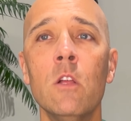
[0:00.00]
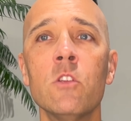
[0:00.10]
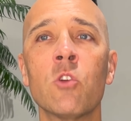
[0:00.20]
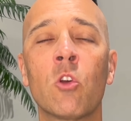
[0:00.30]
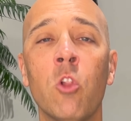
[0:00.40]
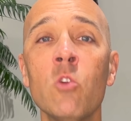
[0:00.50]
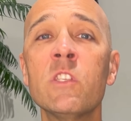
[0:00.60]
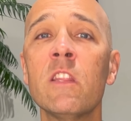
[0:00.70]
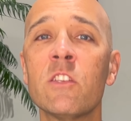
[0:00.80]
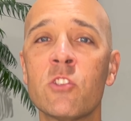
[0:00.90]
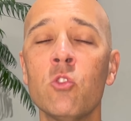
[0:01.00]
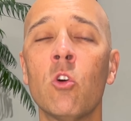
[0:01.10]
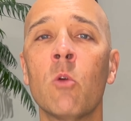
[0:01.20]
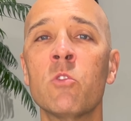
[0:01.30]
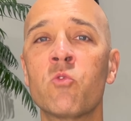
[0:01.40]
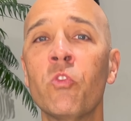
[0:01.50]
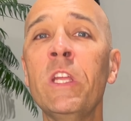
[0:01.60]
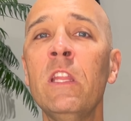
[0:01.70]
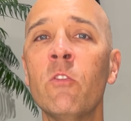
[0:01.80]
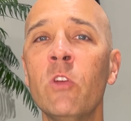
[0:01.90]
So closing this store was
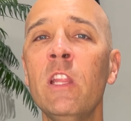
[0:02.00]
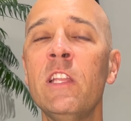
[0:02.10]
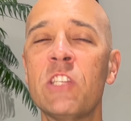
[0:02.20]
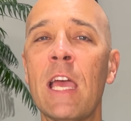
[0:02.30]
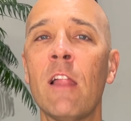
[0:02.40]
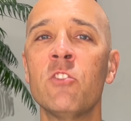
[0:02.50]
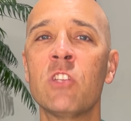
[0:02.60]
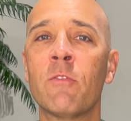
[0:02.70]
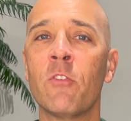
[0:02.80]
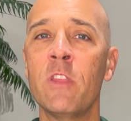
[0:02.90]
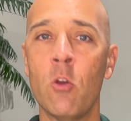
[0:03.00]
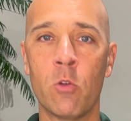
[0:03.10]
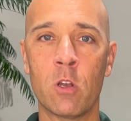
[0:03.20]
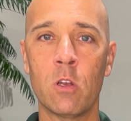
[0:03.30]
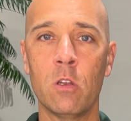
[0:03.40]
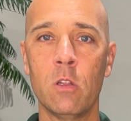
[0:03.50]
really, really challenging for the owner.